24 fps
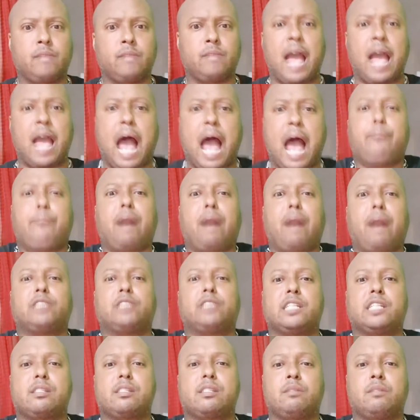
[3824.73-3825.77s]
How about
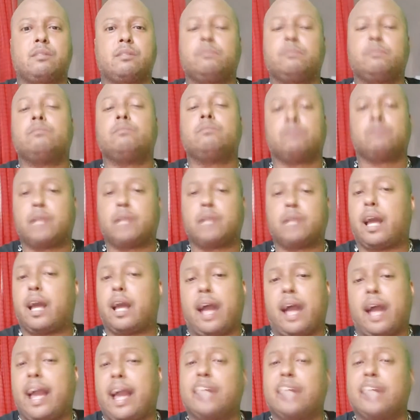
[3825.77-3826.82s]
just,
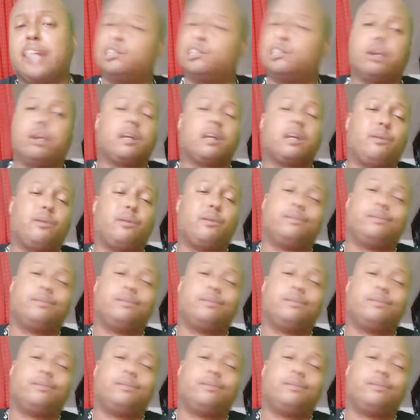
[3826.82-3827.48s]
hey, I didn't do nothing, come on.